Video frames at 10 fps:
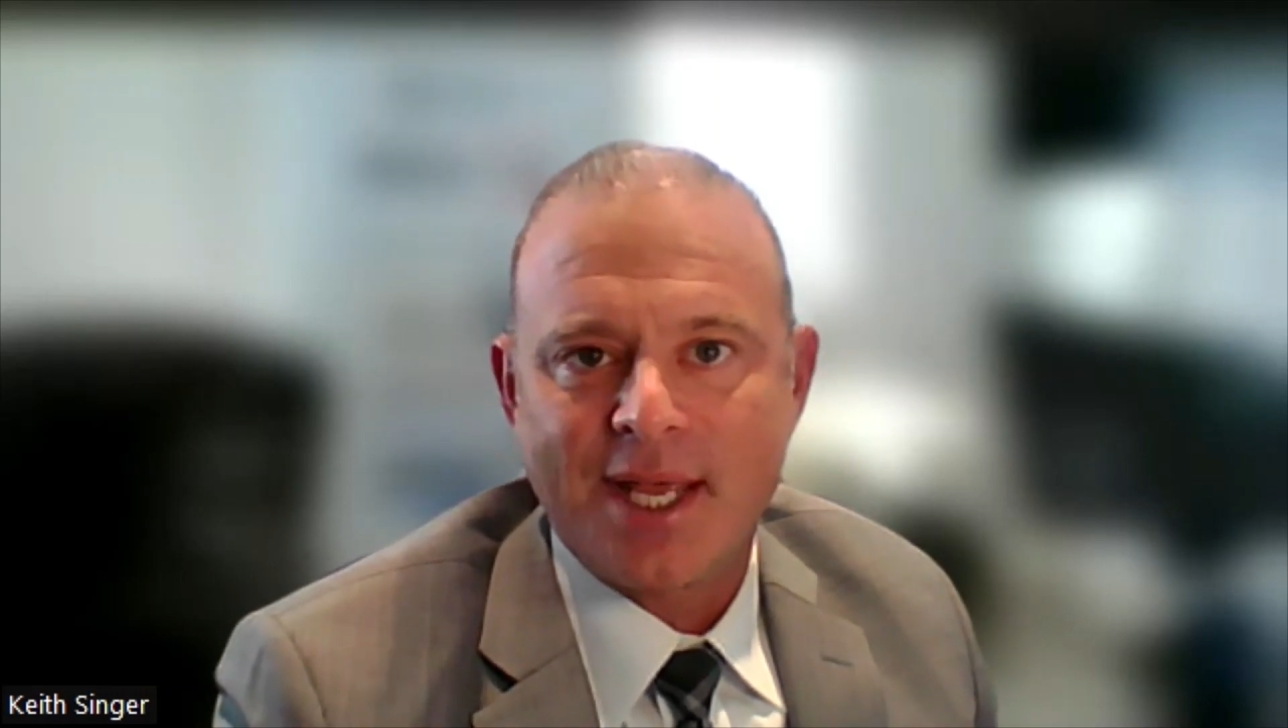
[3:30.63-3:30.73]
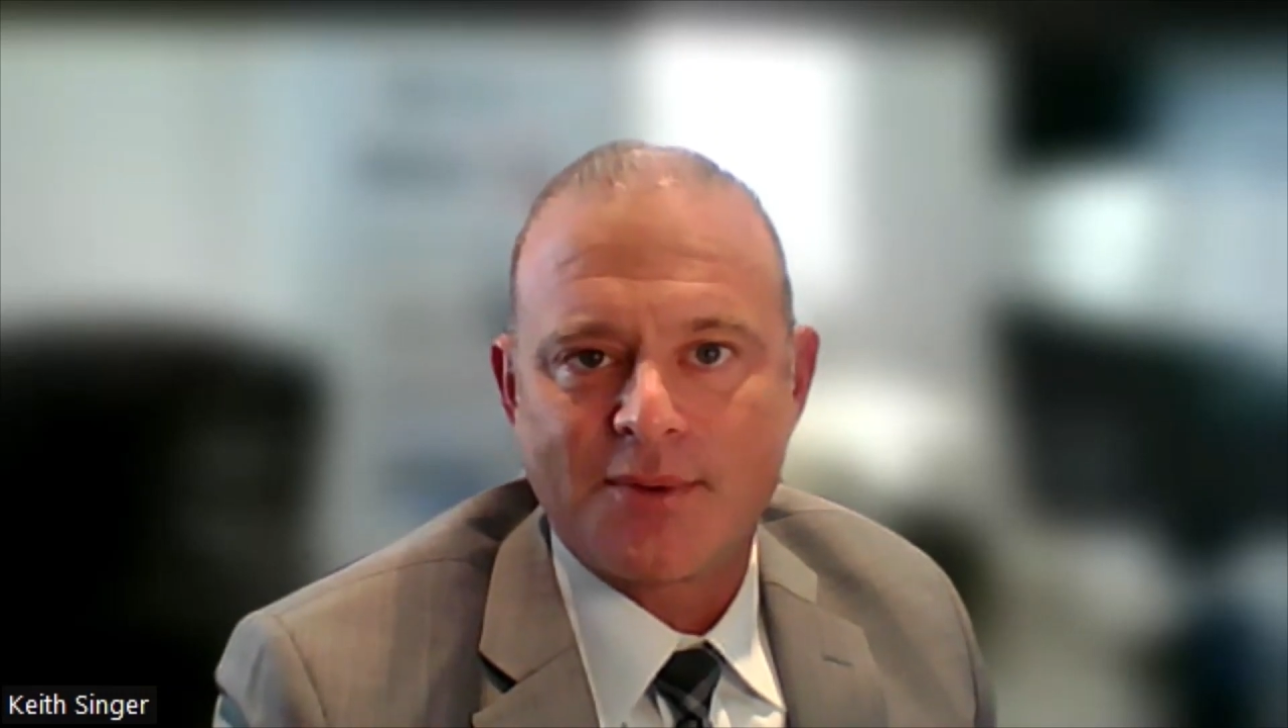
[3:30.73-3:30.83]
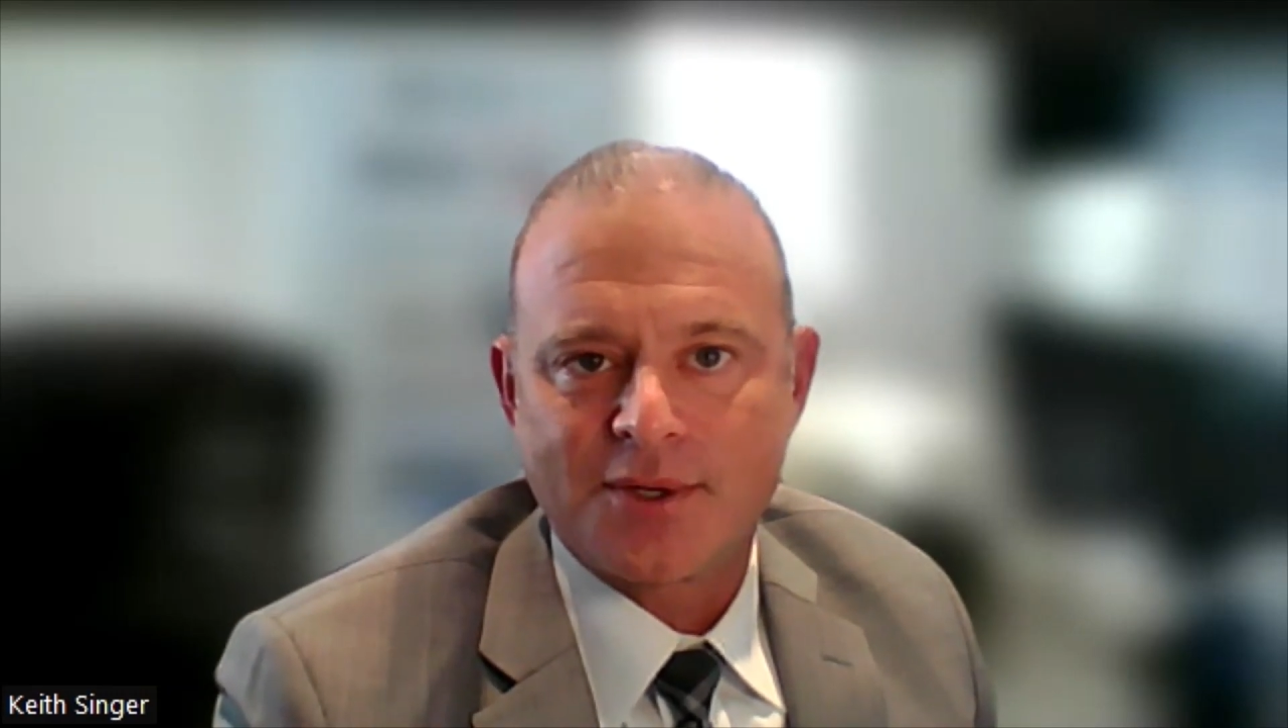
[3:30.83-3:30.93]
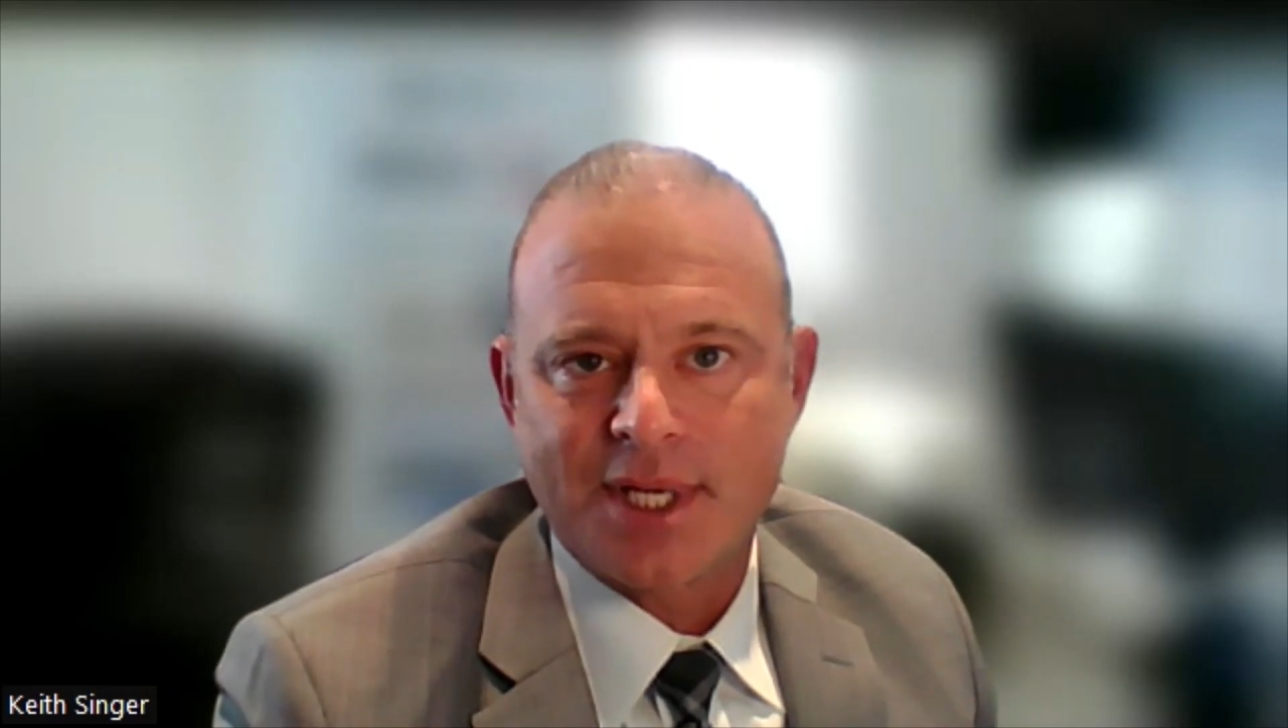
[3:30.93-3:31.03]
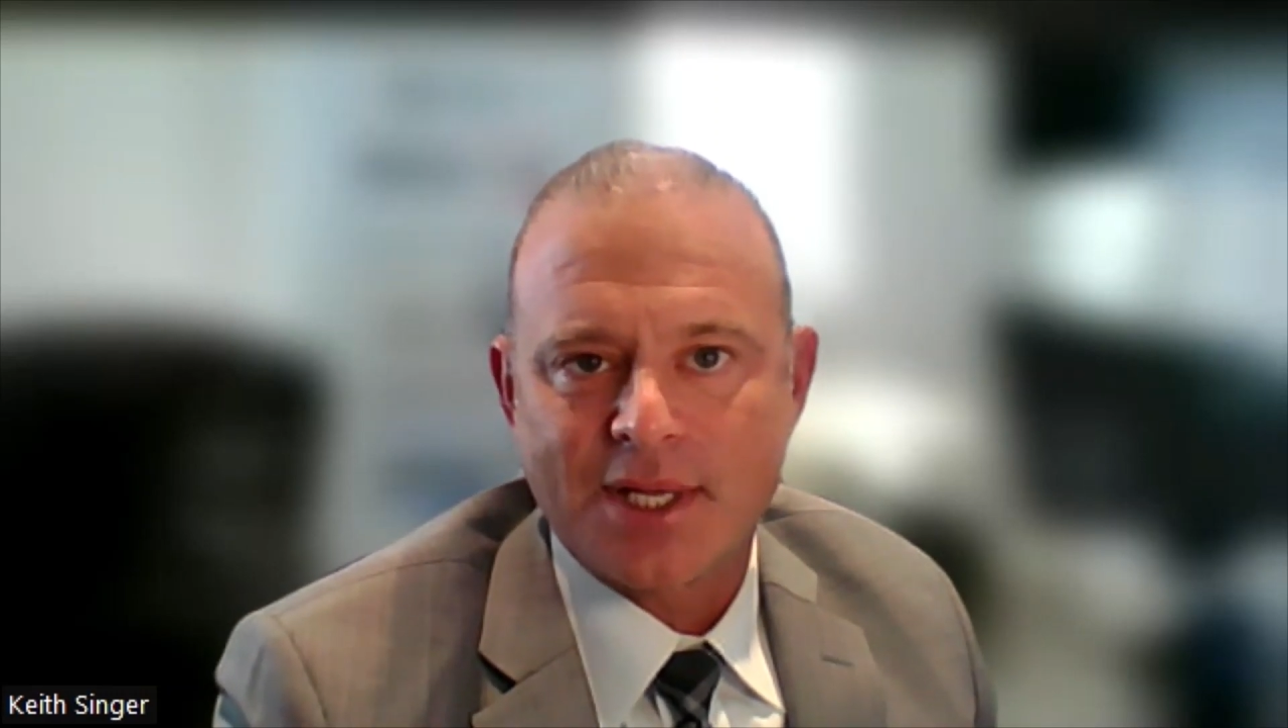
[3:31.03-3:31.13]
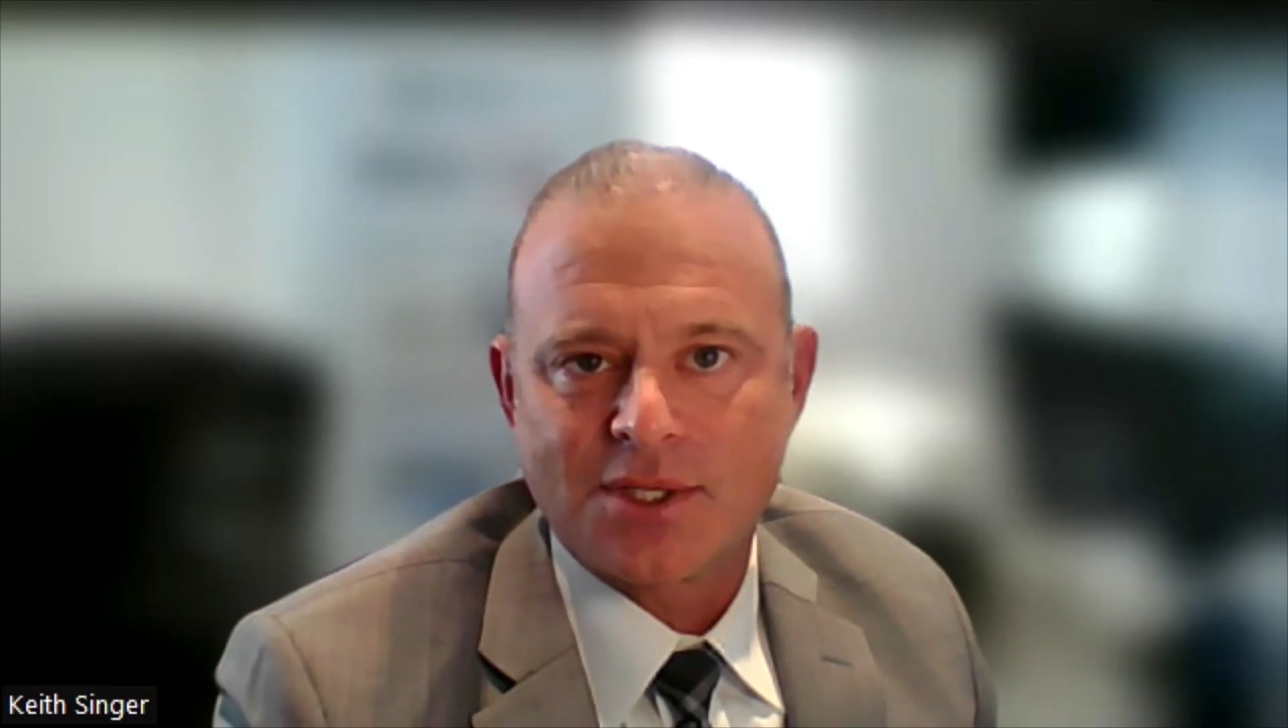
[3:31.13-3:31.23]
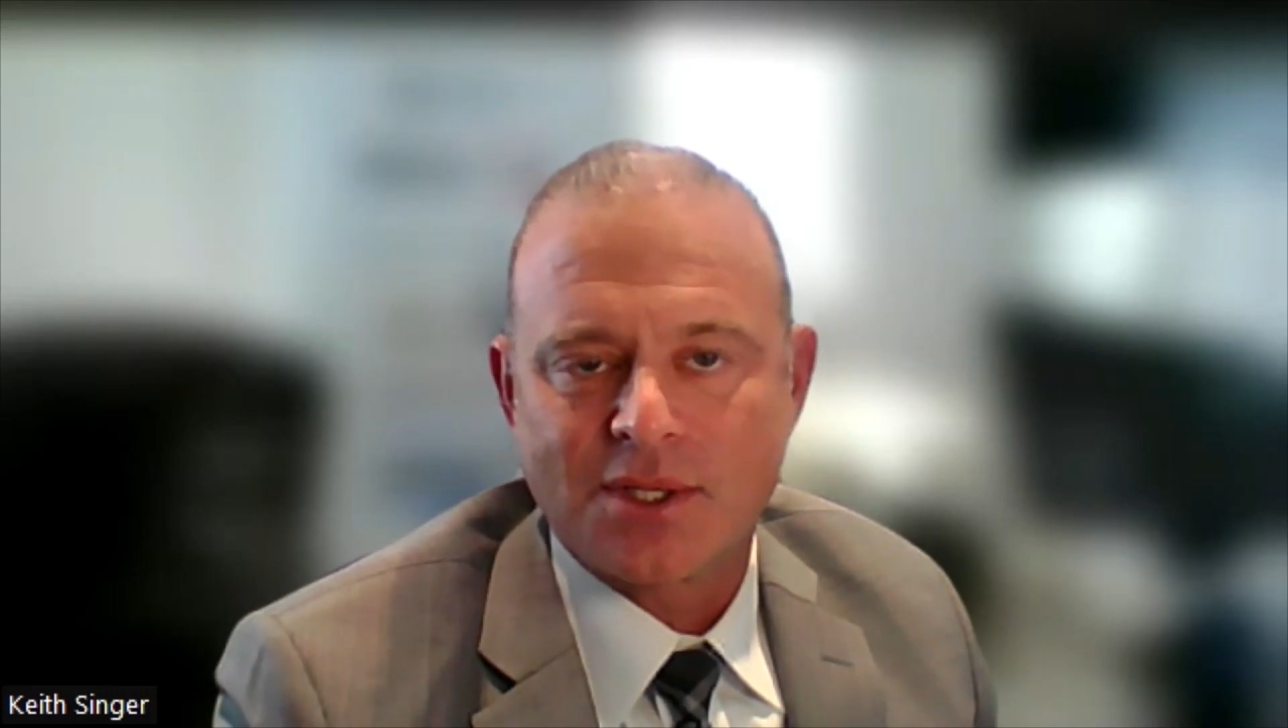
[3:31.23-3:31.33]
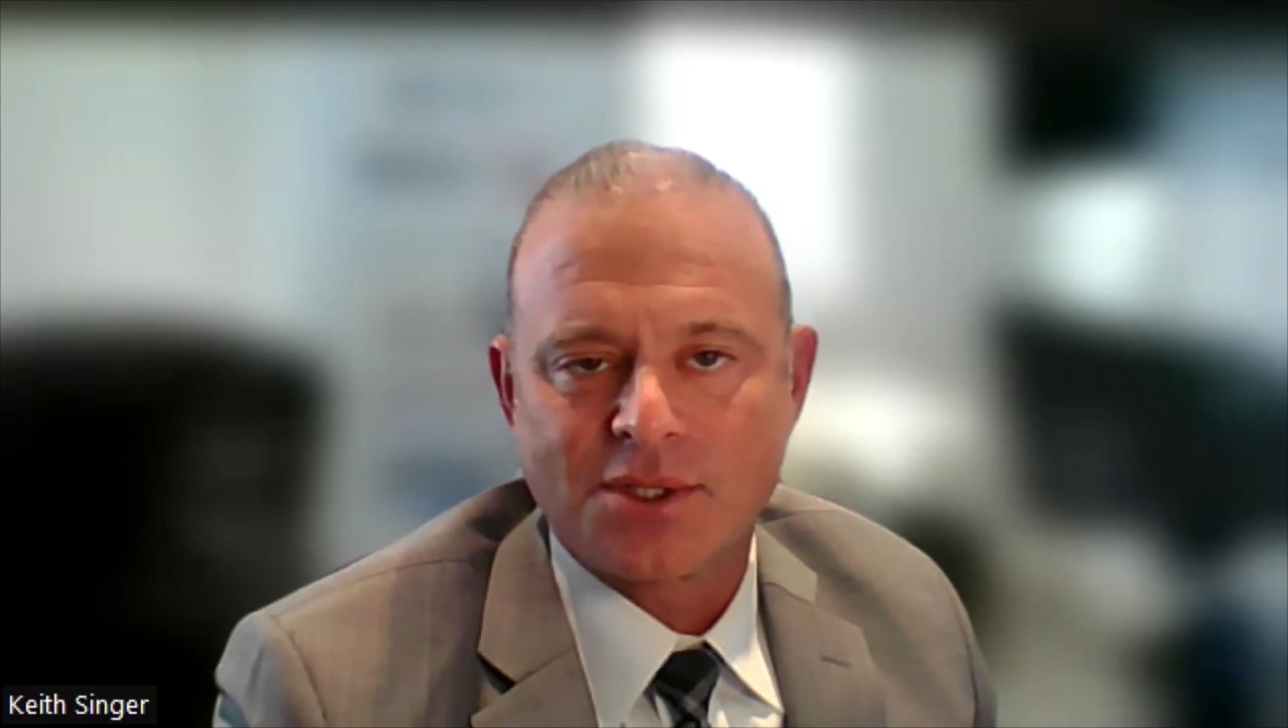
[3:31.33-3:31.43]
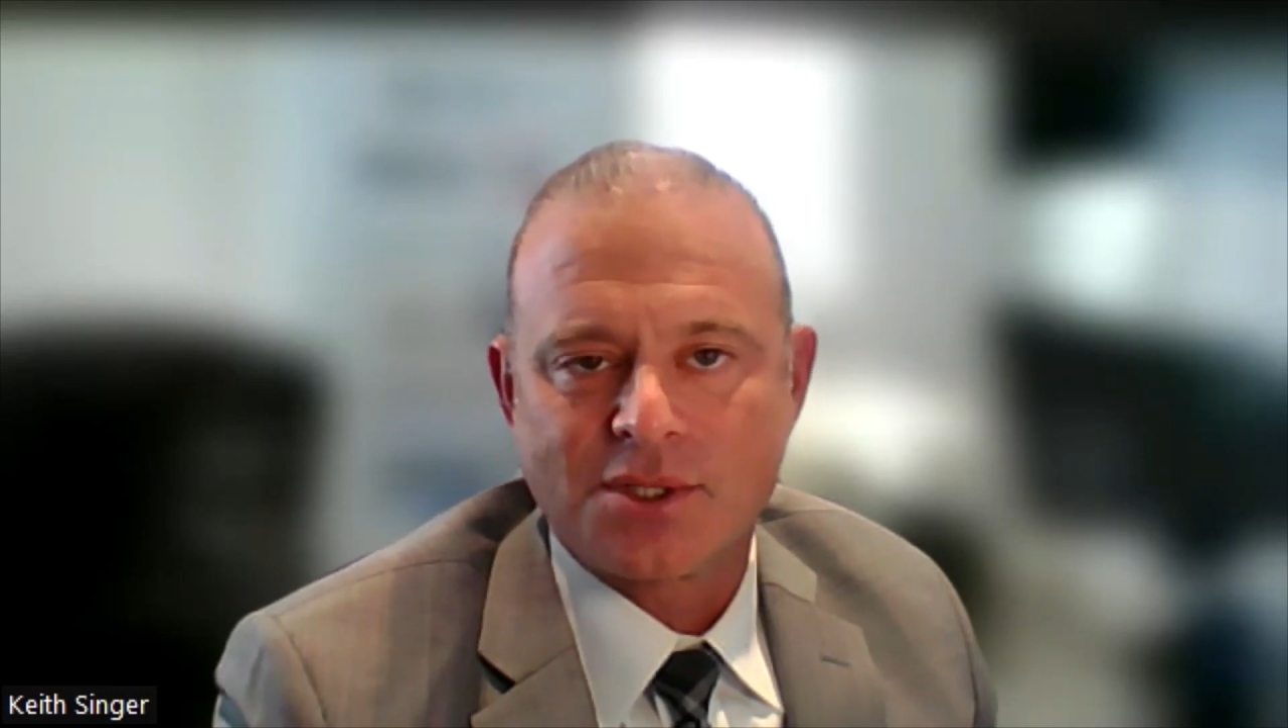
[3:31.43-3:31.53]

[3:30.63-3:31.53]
8% still.